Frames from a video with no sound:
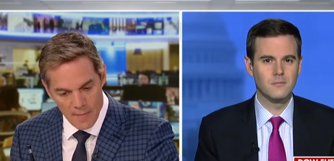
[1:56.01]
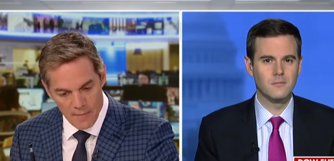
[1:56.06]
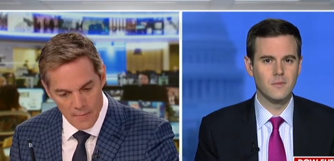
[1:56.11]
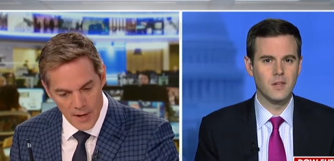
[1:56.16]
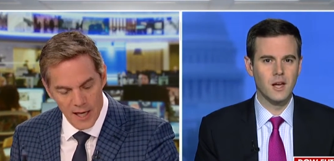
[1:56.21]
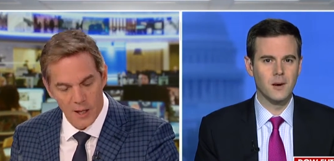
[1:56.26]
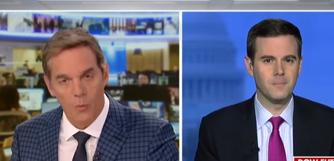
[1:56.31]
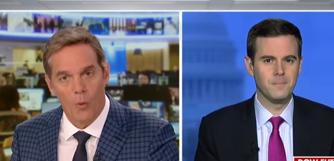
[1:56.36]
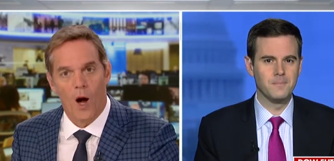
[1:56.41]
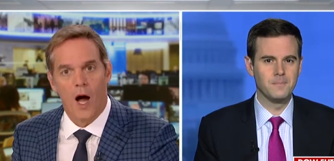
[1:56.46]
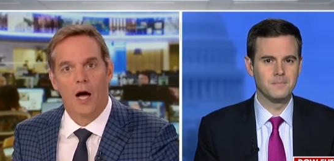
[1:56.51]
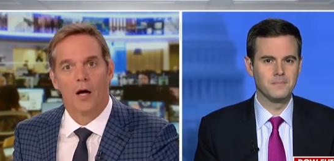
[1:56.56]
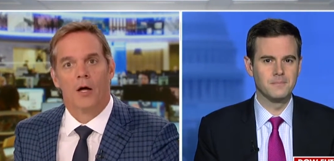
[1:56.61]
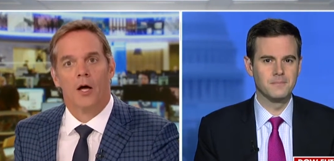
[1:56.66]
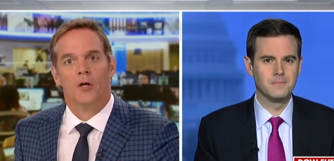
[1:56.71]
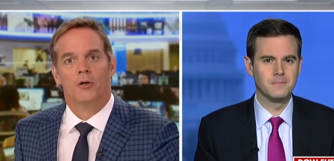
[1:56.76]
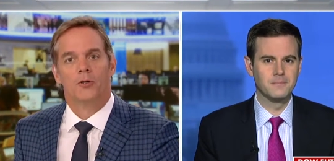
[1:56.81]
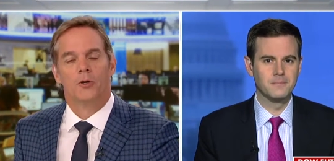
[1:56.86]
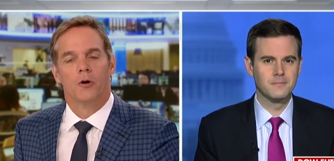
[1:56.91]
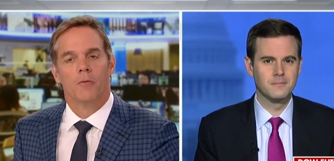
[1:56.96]
Speaker 1: Meanwhile,
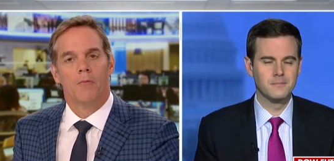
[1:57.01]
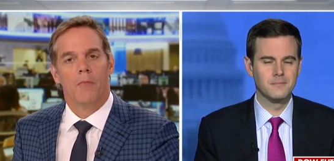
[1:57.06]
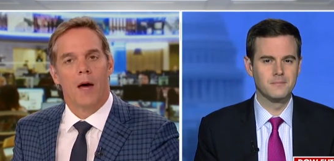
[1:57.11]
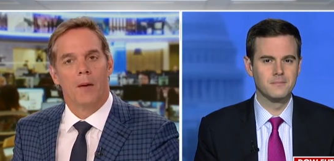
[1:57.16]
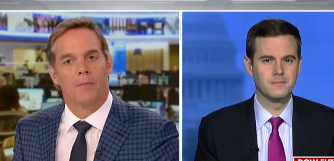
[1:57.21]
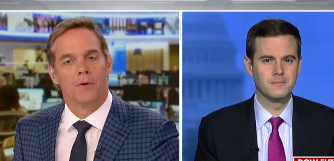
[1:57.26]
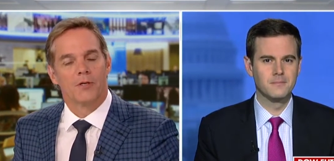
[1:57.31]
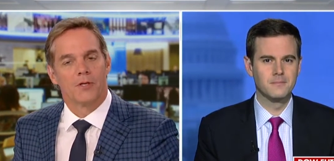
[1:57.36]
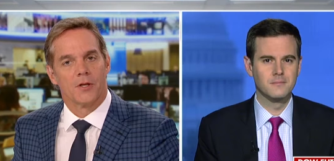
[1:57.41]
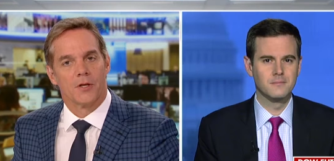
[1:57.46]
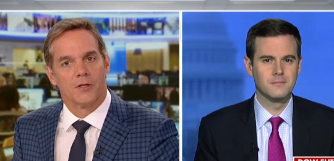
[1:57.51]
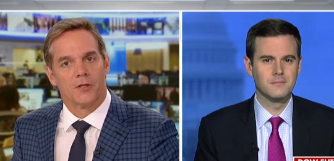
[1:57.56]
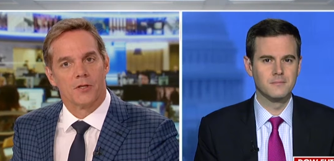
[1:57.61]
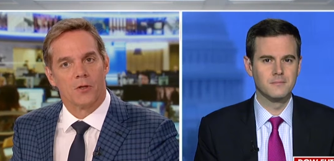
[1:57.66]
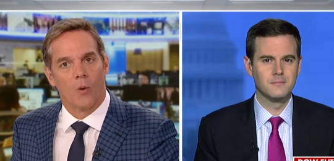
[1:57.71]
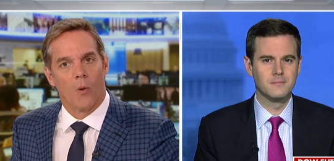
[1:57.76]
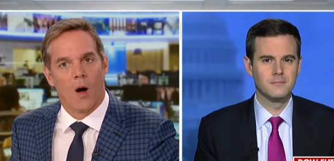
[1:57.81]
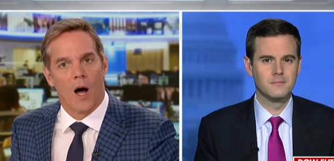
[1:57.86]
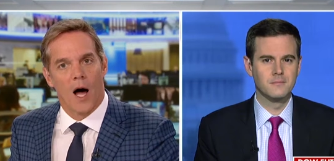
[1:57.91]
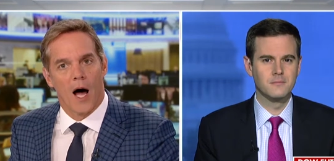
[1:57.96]
yep. Two members of the
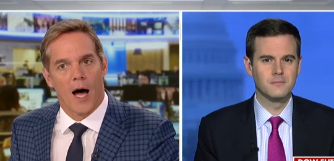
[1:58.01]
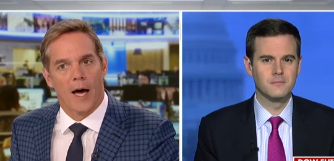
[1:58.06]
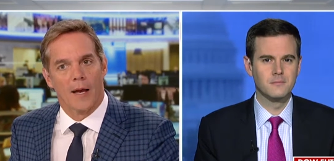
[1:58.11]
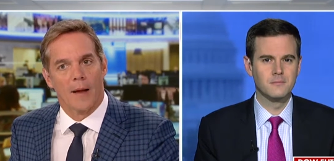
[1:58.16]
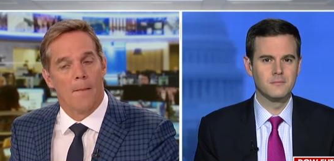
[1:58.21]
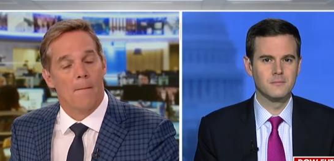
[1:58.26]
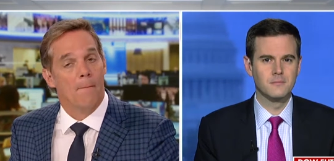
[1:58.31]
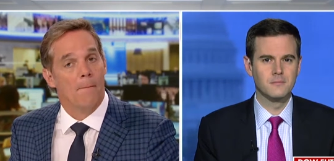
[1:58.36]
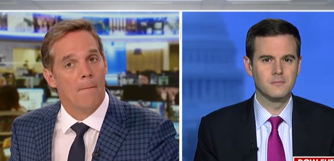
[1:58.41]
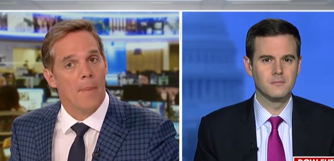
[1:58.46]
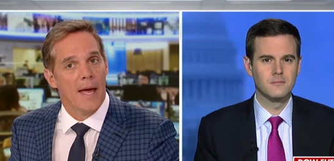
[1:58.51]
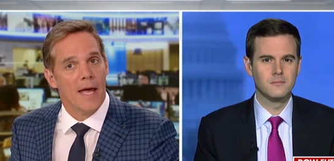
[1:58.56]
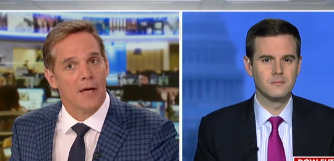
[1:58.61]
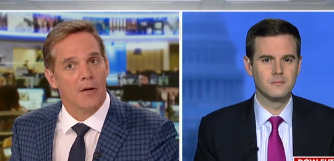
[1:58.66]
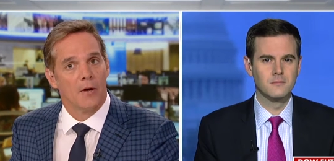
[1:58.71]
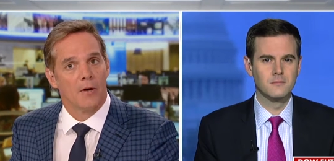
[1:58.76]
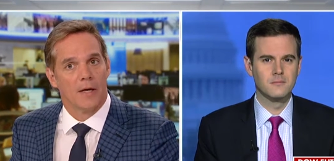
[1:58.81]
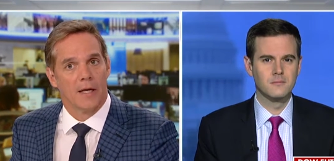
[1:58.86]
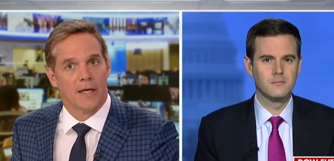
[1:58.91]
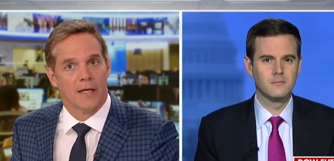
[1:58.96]
squad may
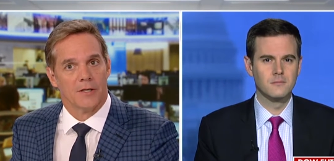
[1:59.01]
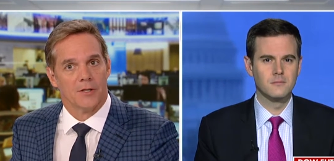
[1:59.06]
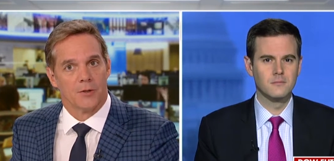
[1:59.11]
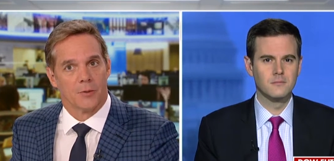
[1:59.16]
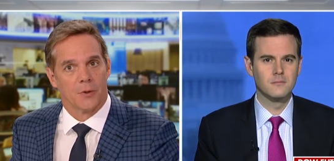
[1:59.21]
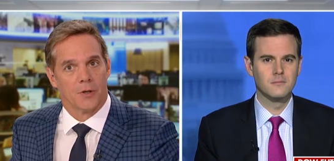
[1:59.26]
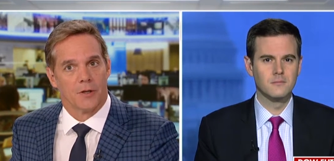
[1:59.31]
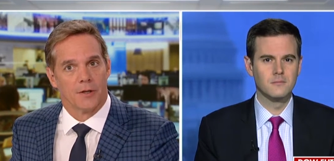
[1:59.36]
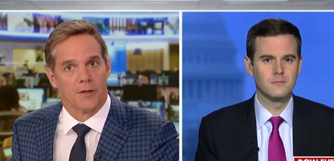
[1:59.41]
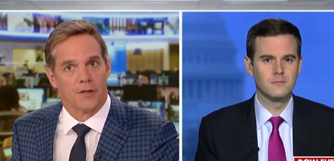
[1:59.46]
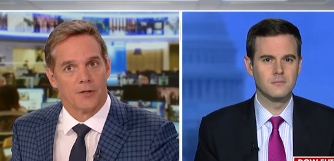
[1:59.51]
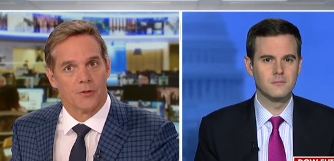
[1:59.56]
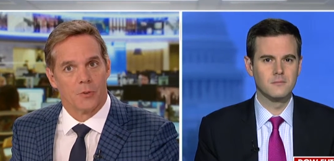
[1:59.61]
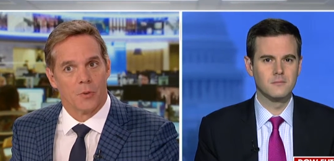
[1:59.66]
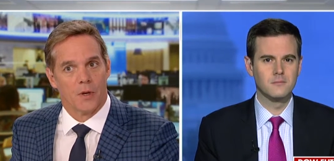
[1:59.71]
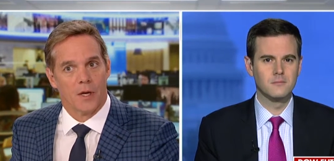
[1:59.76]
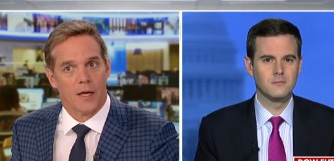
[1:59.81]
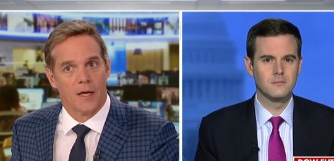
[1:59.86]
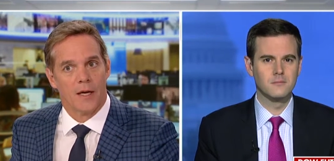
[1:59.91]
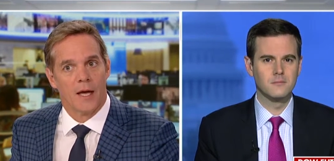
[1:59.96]
go to Israel this
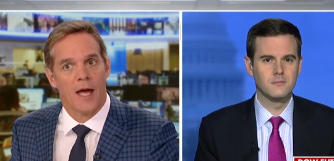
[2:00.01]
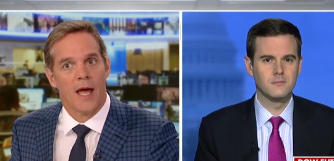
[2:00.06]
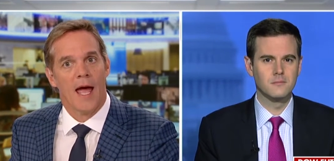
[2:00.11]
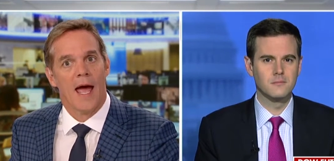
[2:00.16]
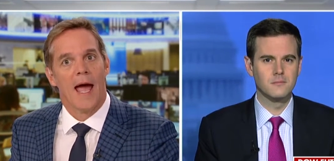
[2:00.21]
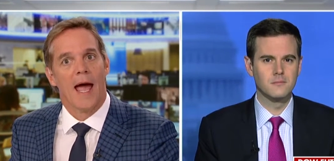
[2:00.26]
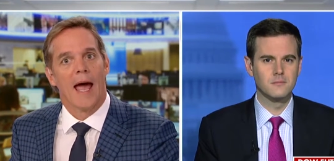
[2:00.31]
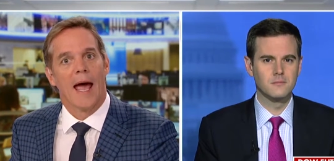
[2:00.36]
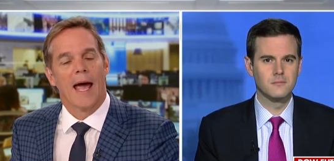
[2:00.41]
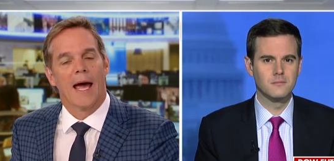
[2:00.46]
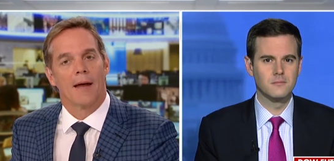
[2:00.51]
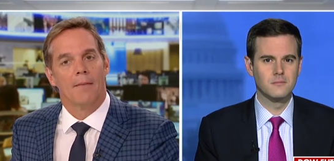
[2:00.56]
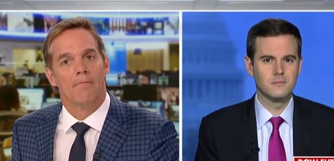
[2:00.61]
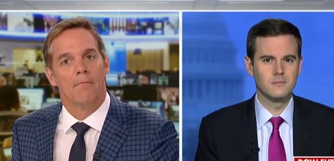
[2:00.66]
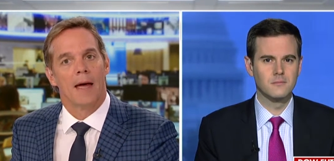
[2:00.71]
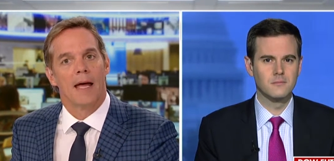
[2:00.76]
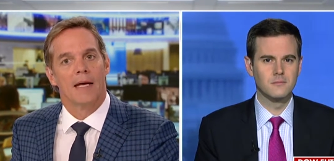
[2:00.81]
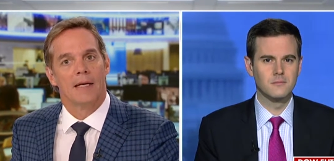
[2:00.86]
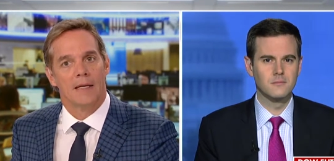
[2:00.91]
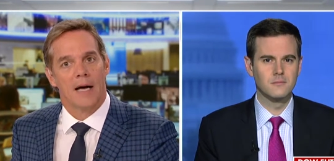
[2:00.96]
week
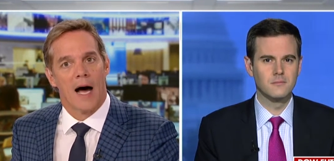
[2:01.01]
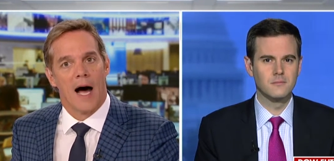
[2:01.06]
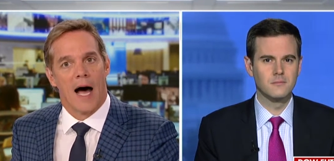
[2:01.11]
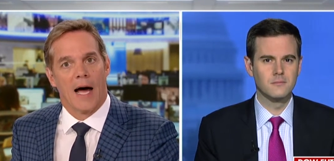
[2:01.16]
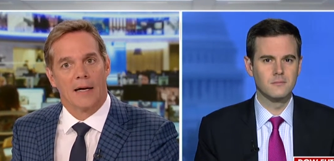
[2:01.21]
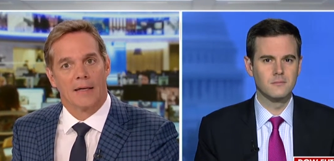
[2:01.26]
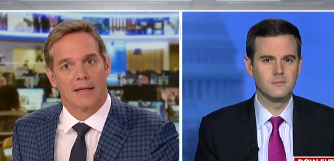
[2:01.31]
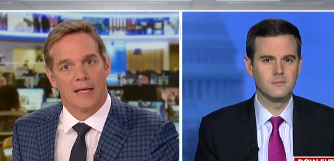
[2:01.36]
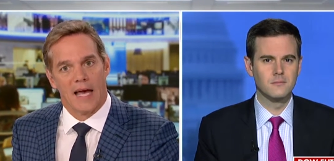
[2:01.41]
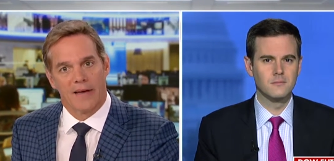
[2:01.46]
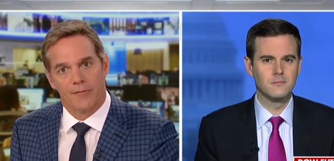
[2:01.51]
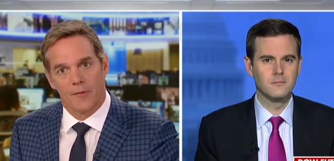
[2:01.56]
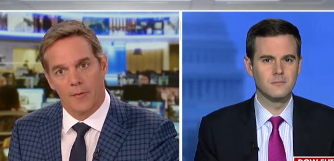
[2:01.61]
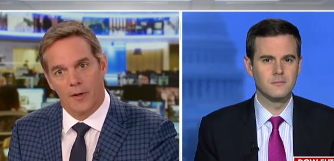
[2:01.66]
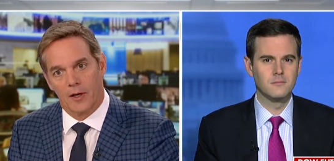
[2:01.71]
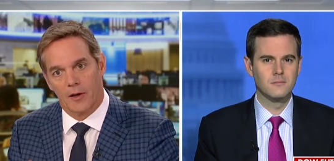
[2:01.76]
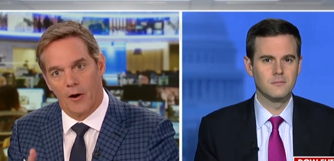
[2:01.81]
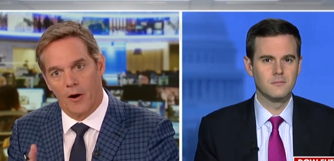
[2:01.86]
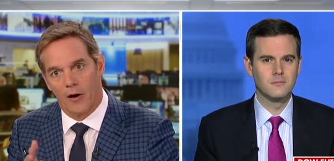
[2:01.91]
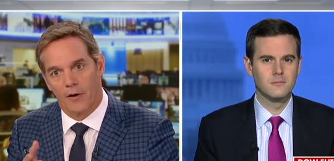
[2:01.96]
and may not. Kevin
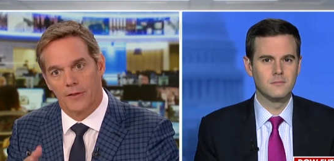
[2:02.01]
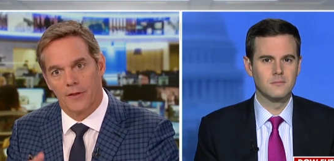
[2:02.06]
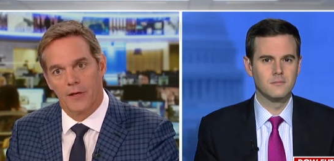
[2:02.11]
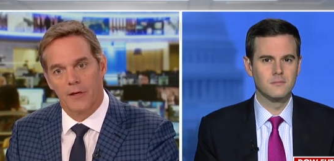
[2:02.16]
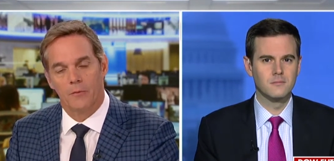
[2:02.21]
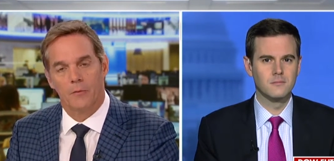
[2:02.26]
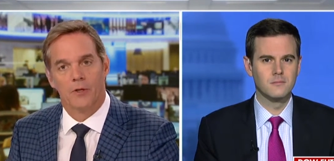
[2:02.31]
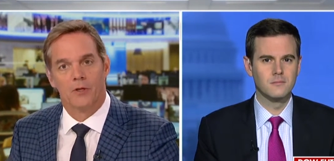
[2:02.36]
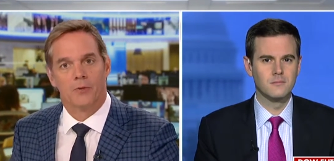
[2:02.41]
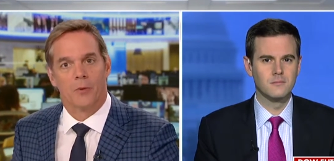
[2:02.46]
McCarthy was